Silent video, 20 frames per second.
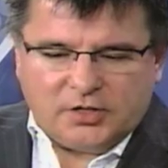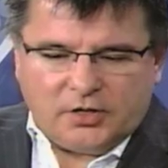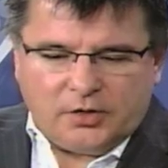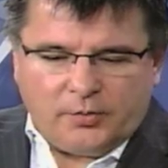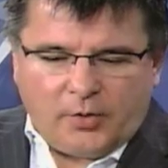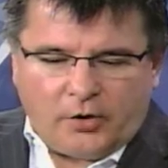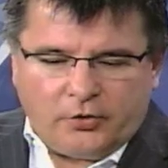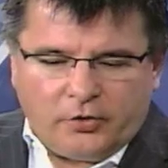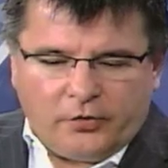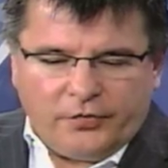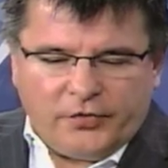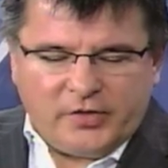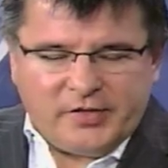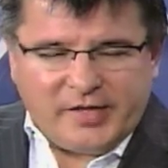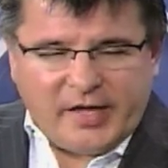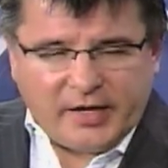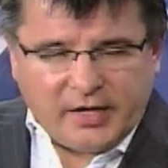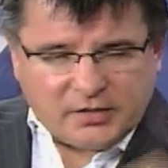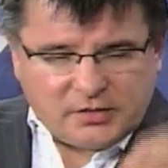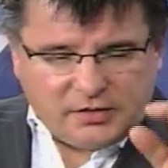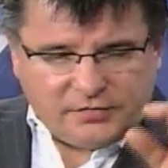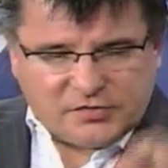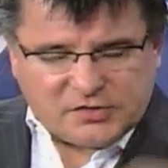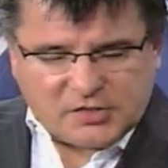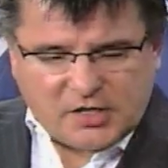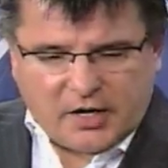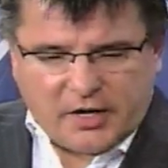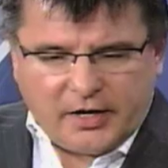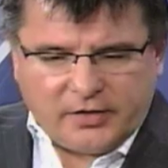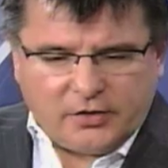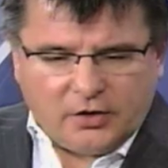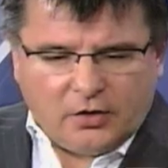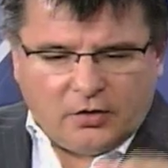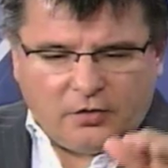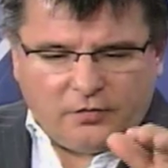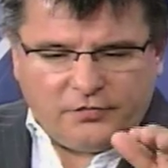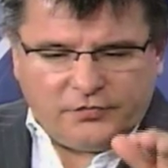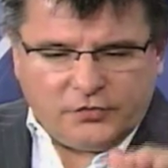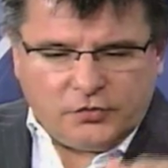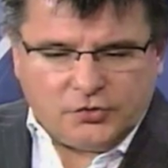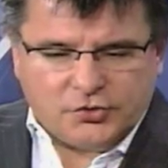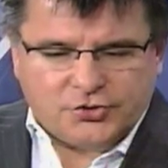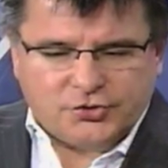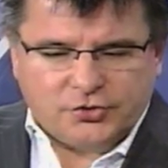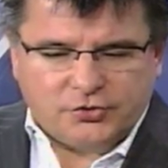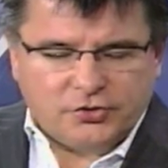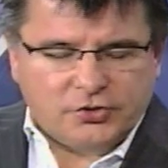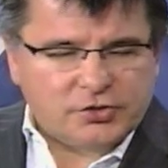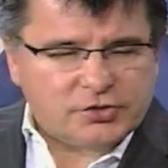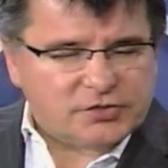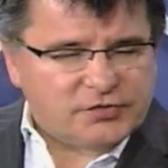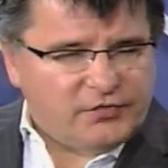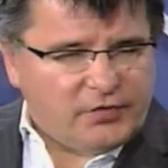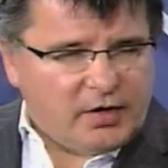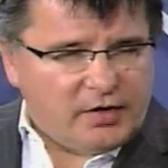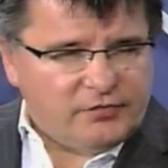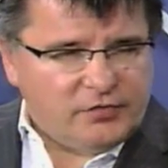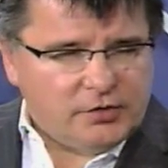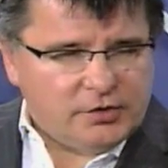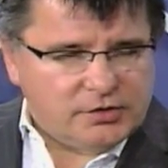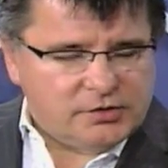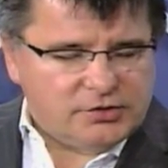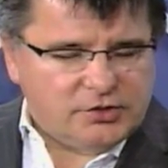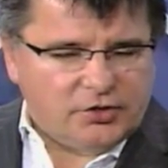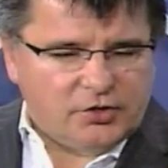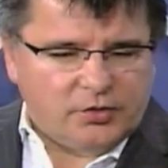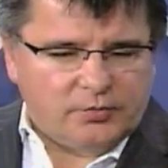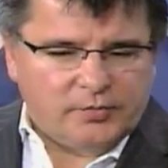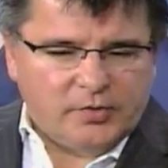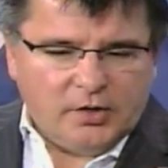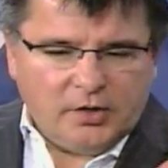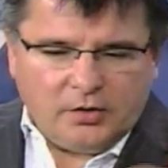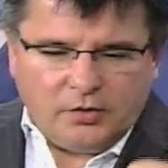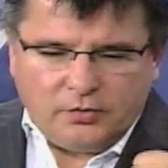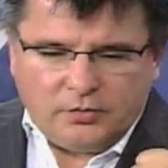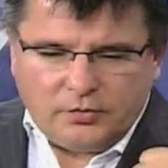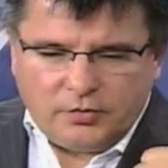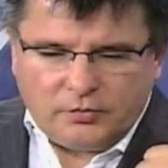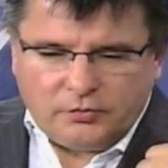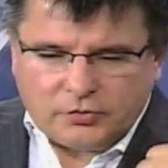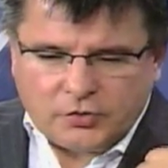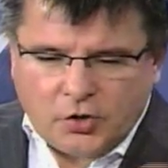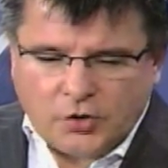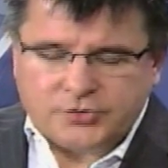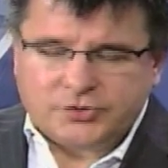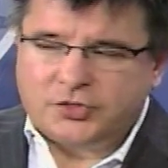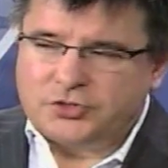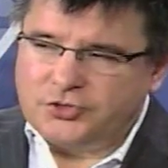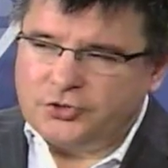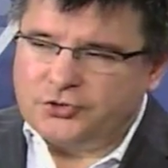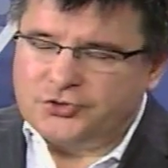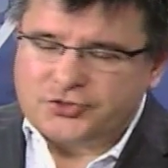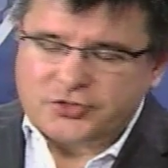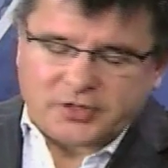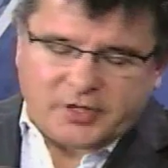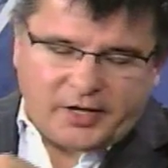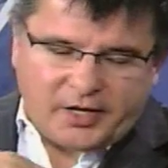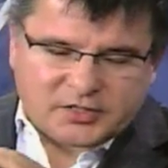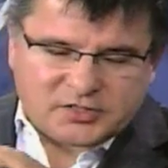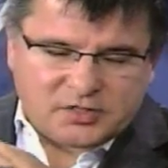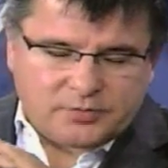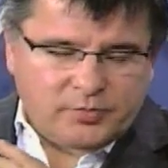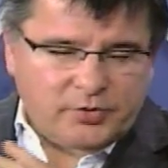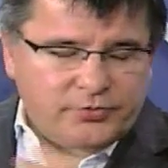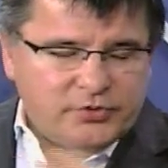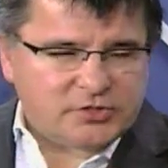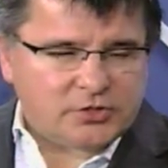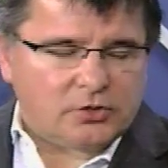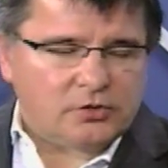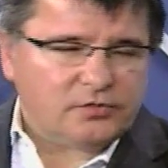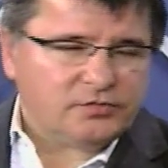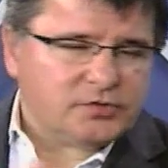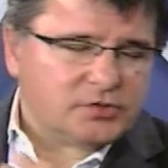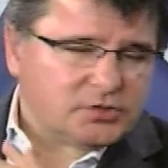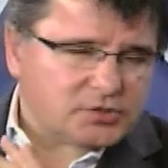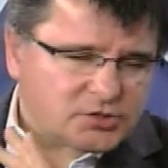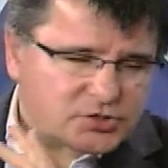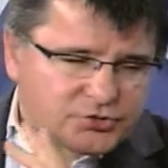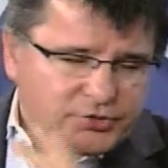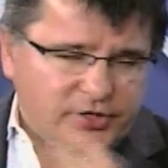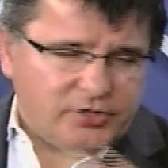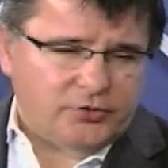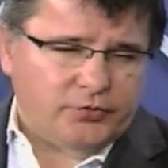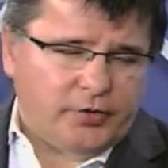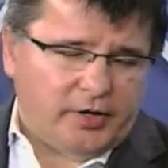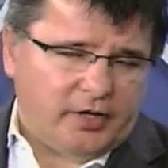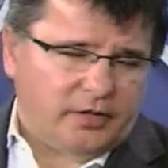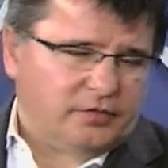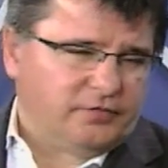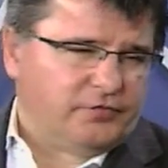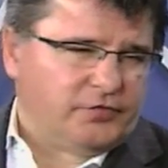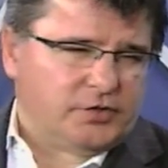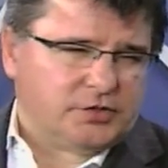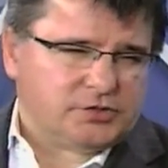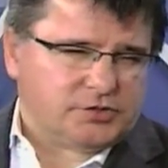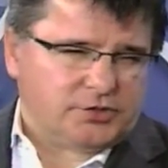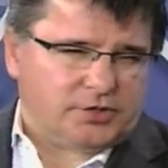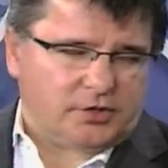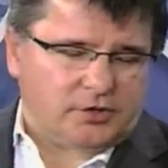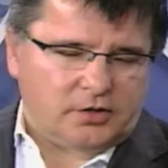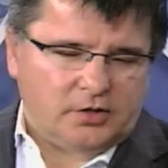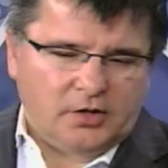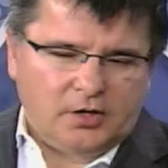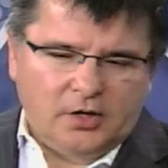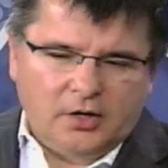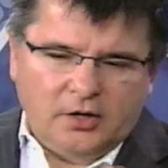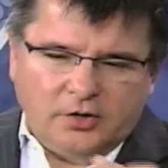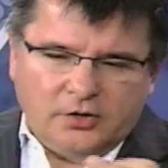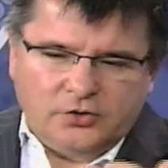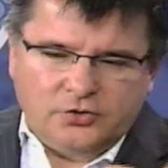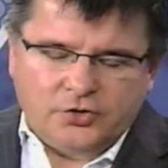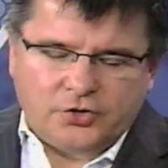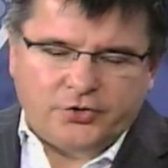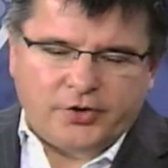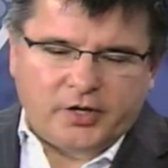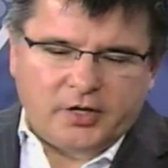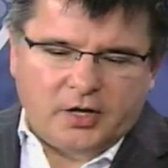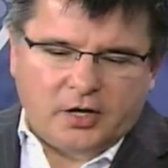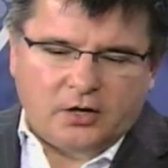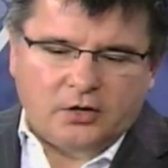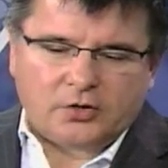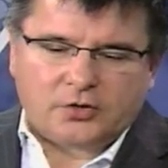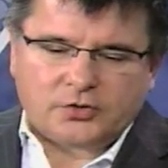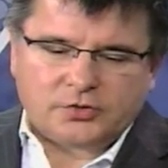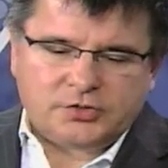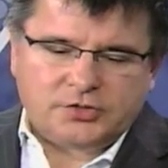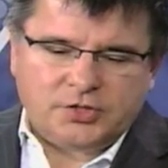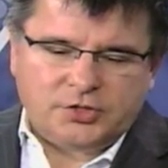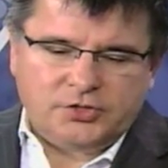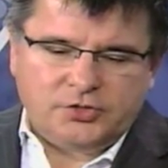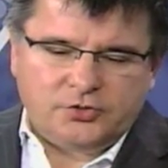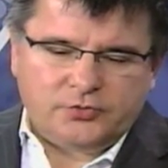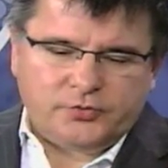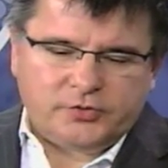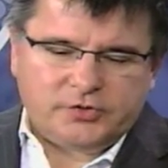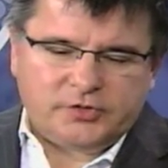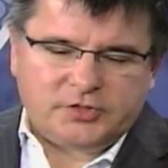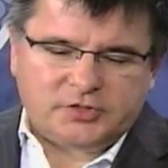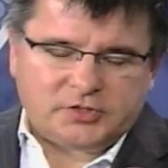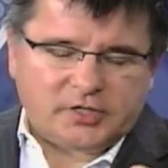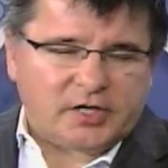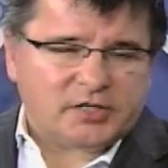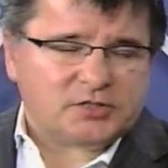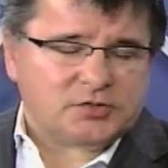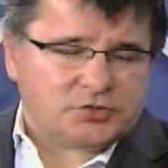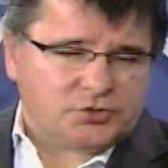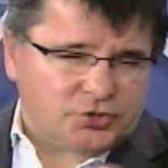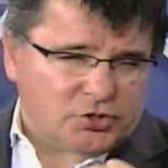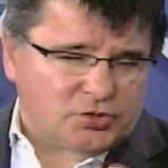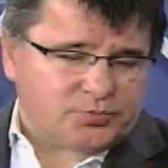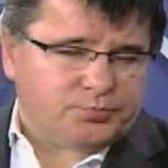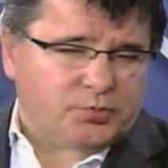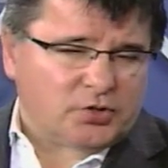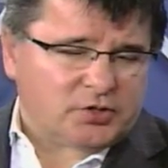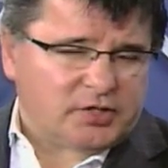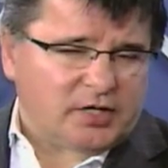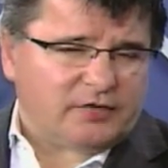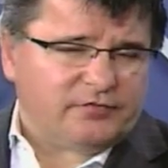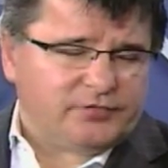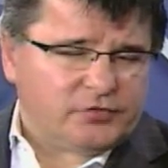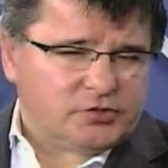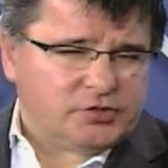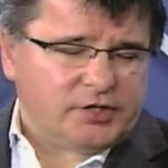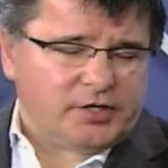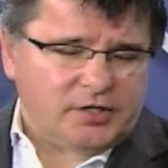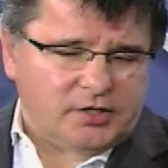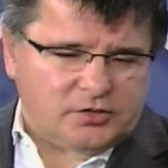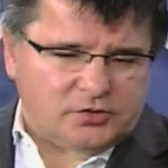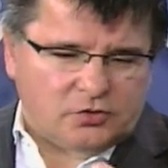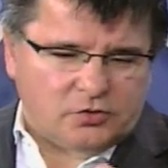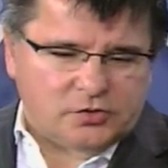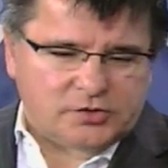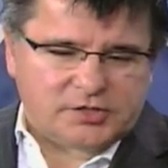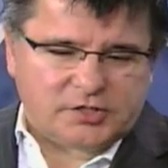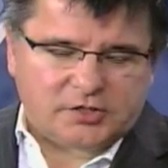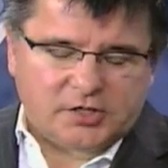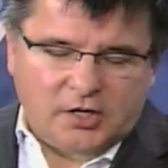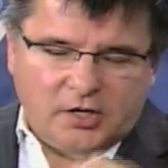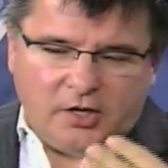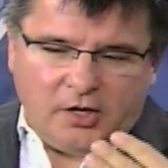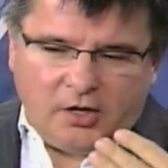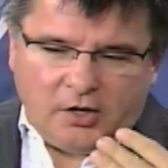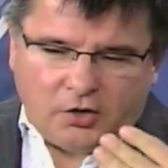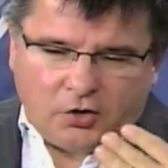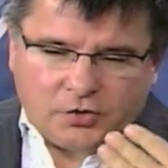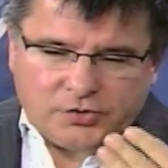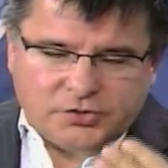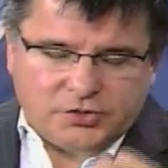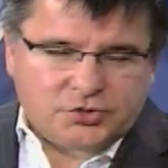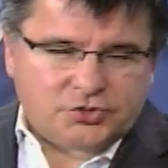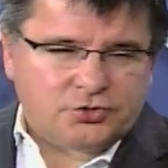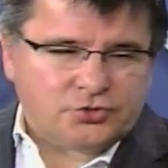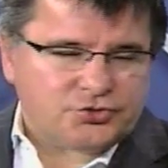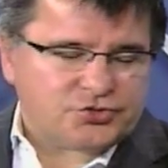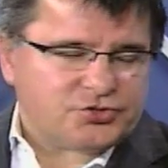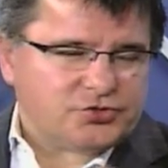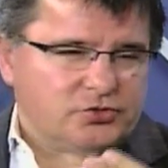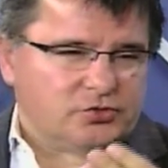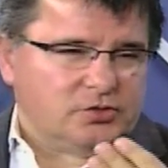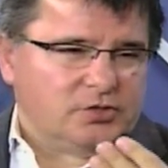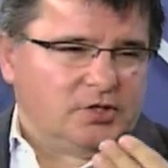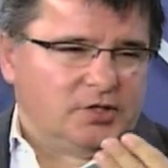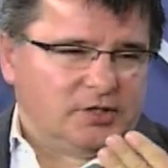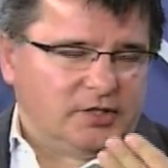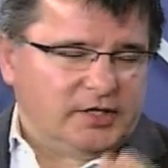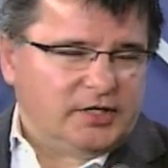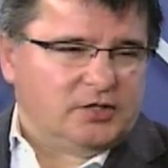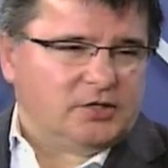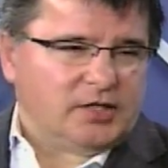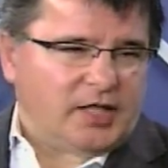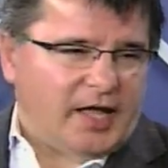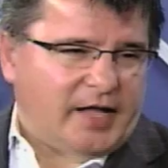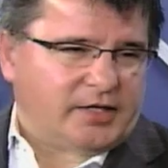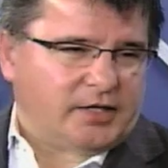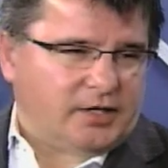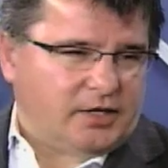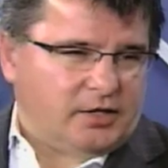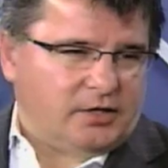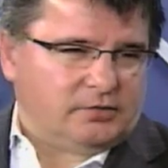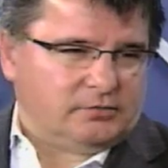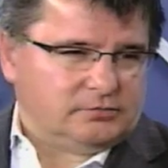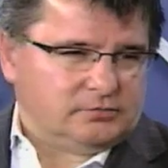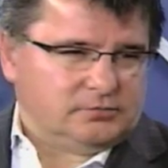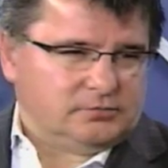are on the negative side of Yushchenko's 5-year term. Constitution has to be resolved straight away in the first year. Ukraine can't continue with this, as Judge Bogdan Fotey calls it, constitutional legal anarchy.